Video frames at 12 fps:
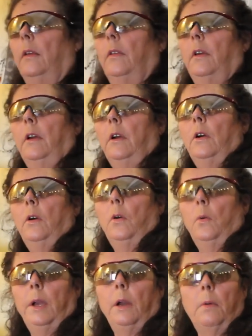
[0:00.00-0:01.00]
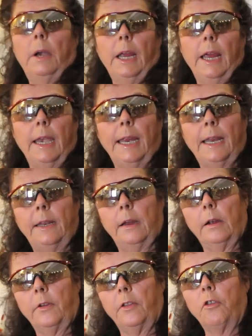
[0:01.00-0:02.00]
So we don't want to get in there
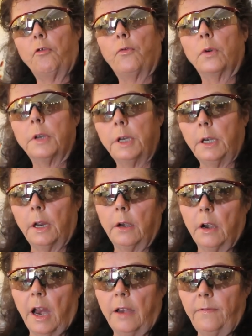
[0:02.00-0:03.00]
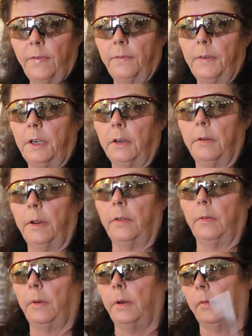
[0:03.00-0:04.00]
because it's 1450 degrees.
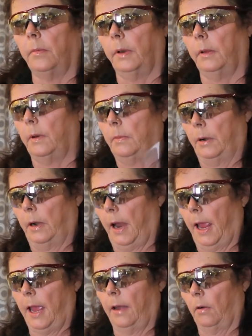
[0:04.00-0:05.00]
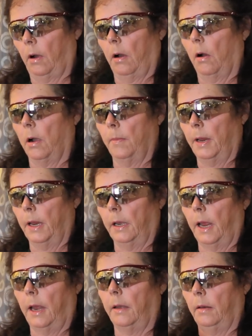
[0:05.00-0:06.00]
So we don't really want to put our head or our arm in.
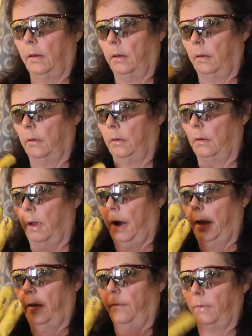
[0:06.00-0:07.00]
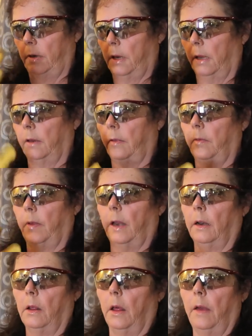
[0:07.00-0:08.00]
And I have done this
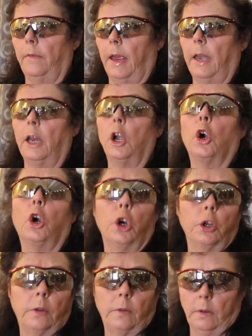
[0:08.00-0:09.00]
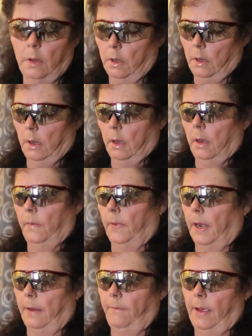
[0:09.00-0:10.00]
without a glove and it hurts.
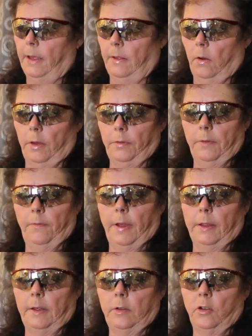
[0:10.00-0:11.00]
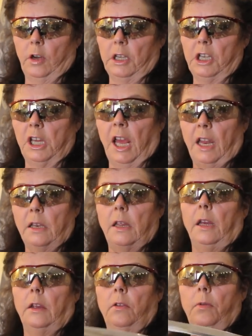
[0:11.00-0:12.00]
And I found also found these
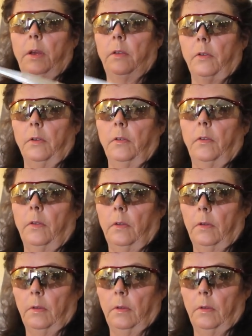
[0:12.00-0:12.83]
gigantic tweezers.